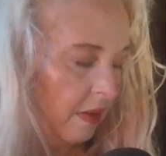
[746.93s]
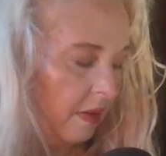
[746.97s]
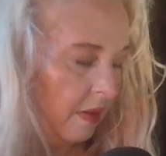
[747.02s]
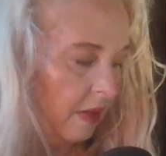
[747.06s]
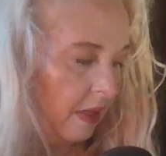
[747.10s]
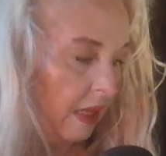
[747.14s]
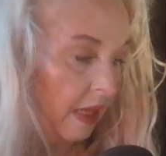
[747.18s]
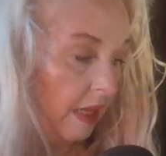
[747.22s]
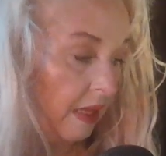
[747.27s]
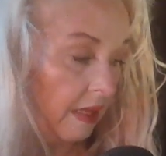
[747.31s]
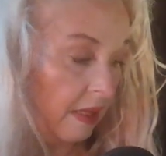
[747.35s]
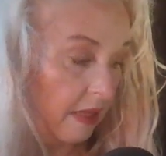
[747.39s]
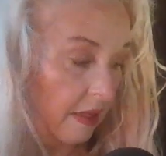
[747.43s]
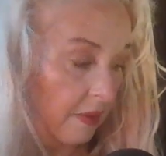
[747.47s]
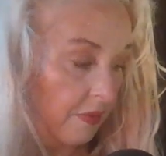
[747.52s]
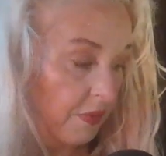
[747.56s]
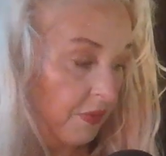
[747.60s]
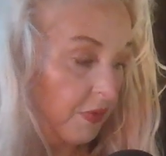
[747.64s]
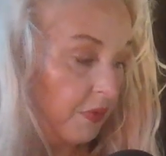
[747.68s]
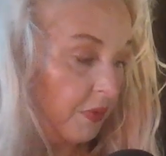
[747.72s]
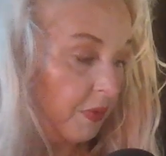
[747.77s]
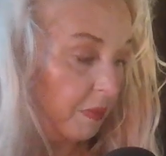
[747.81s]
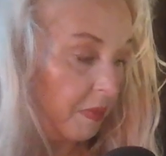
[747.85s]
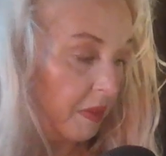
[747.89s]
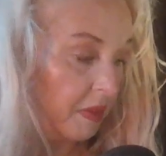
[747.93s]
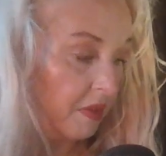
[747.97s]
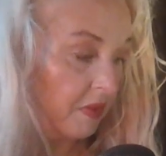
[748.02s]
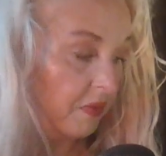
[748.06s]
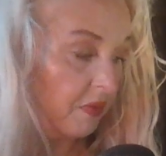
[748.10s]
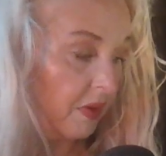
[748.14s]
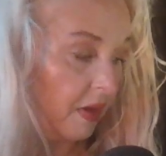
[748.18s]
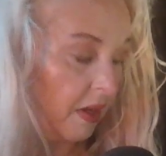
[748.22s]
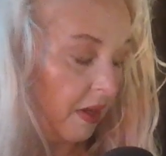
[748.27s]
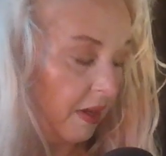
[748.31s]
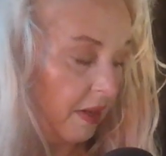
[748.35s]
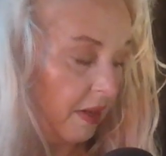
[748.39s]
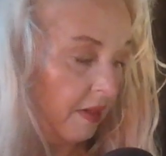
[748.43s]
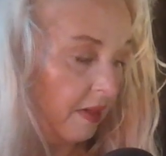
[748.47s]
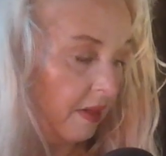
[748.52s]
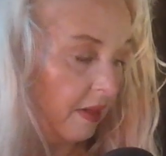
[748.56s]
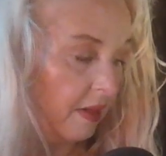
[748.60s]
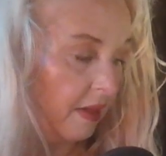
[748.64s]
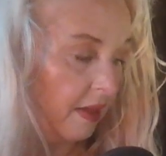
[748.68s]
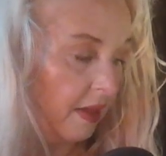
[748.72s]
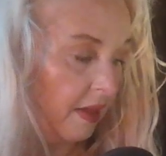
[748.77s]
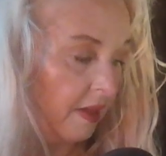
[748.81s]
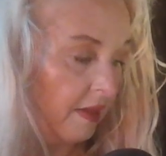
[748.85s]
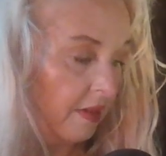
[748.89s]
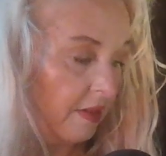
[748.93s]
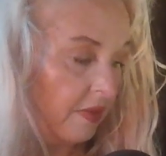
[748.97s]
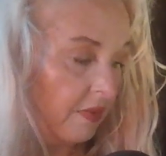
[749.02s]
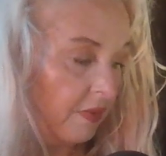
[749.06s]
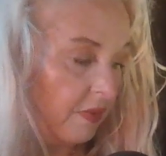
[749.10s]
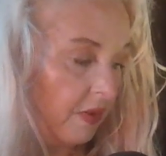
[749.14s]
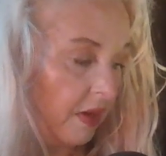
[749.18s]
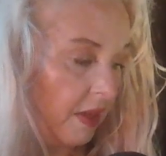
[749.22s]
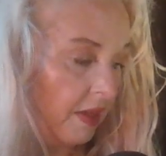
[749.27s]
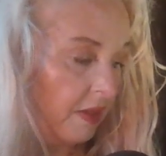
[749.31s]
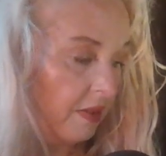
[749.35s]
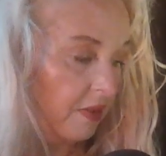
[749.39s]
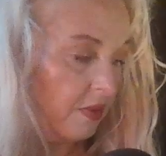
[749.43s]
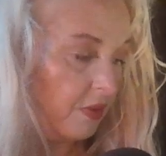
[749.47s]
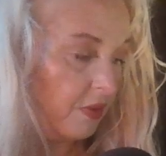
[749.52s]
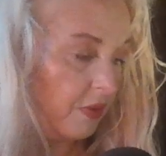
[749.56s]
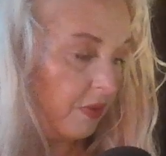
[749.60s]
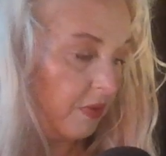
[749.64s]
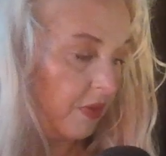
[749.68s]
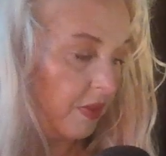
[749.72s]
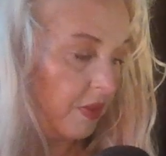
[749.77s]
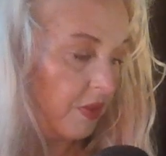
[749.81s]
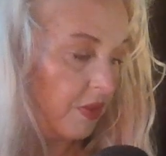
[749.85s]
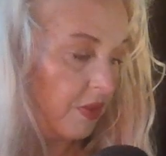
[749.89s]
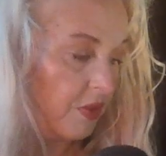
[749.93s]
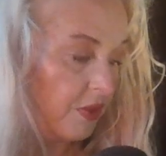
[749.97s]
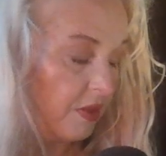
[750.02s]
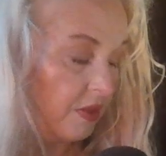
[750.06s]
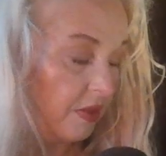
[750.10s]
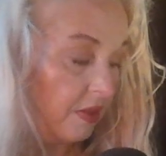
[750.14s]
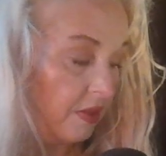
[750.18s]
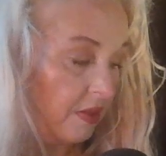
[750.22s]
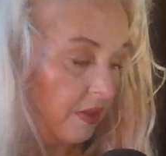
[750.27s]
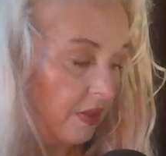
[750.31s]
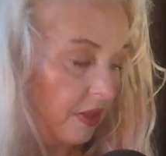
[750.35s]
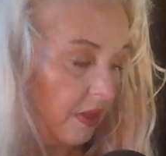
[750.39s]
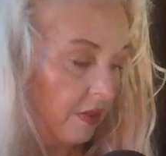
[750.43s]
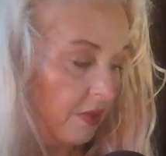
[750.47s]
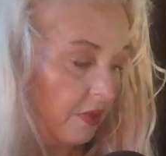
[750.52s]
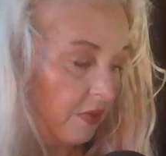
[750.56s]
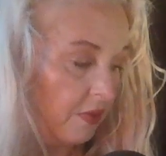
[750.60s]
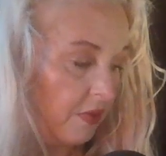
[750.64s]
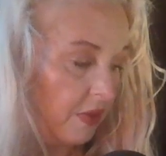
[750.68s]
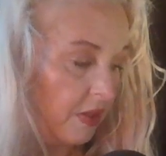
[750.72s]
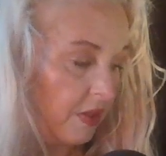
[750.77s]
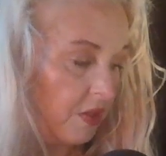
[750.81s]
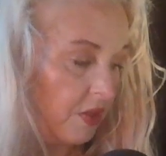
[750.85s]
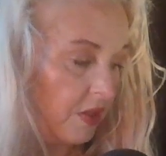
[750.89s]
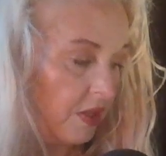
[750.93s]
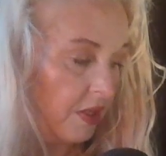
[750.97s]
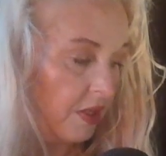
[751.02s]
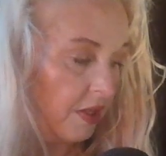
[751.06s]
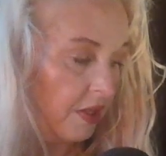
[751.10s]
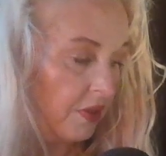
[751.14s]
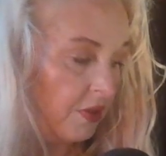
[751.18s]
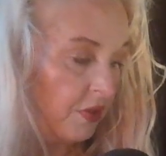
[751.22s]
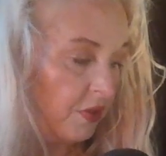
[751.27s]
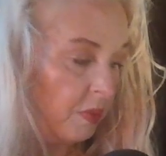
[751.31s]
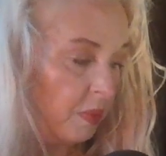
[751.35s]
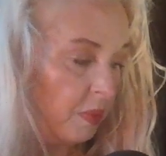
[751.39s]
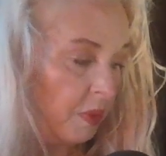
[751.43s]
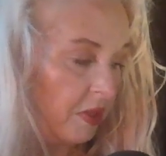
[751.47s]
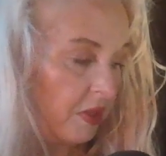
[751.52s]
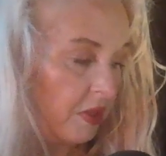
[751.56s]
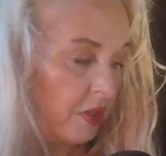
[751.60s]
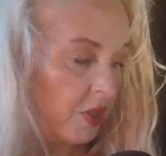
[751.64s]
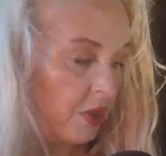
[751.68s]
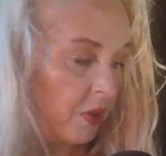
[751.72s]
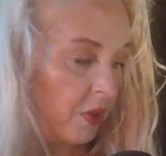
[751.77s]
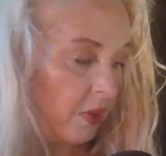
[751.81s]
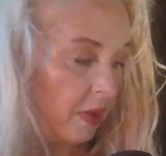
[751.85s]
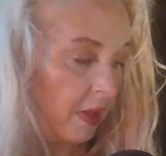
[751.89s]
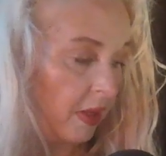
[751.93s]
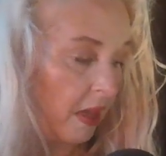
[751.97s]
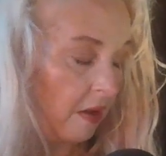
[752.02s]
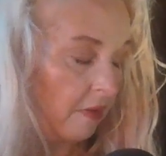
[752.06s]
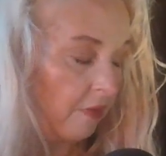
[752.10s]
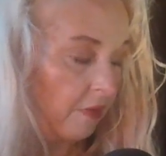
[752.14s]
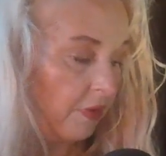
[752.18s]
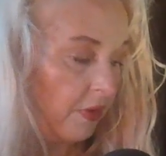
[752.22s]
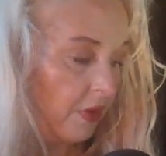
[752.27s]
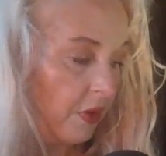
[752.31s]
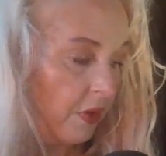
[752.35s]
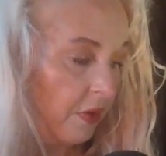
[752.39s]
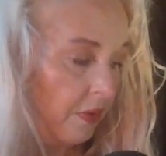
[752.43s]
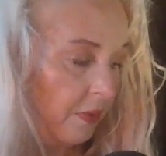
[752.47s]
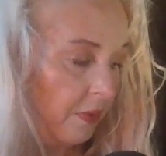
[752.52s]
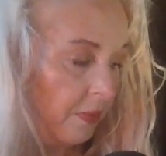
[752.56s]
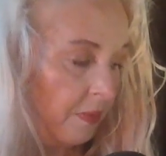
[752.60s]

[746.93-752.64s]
A gift from the divine. Again, divine intervention here, spirit showing out for you.